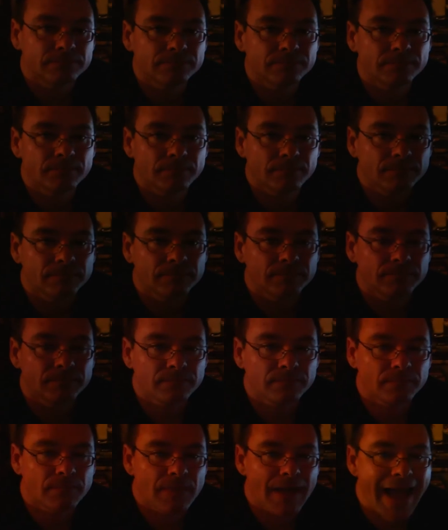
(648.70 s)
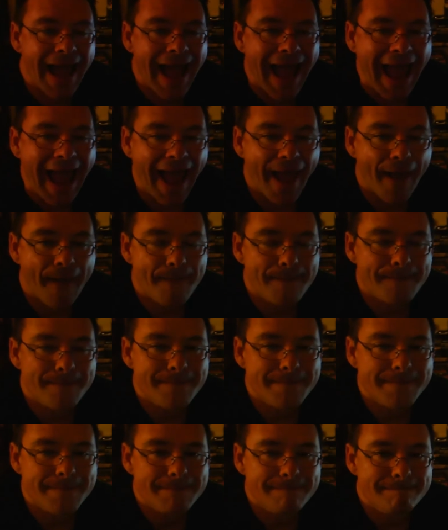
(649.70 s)
being killed by a stampede of
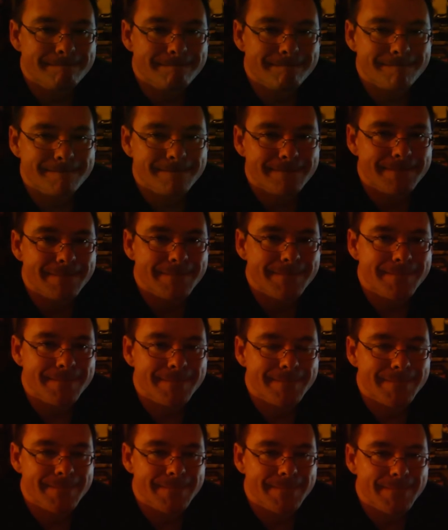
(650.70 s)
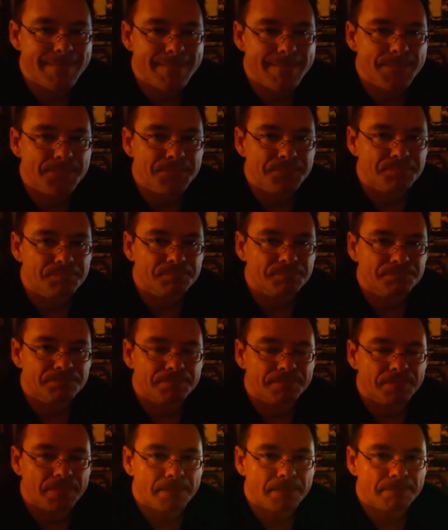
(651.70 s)
unicorns. After about
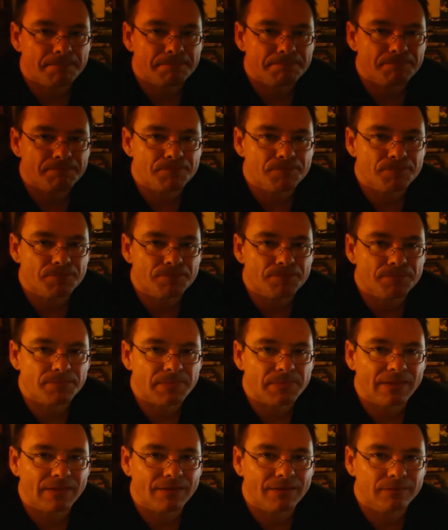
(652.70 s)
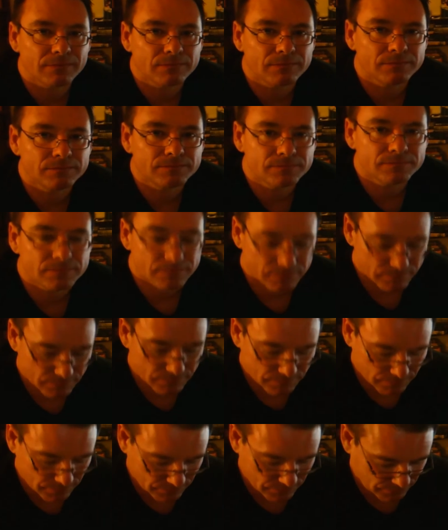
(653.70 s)
7 or 8 years of dealing with
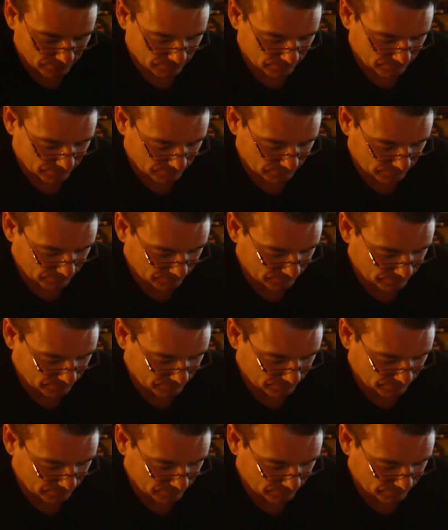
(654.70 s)
counter-apologetics, reading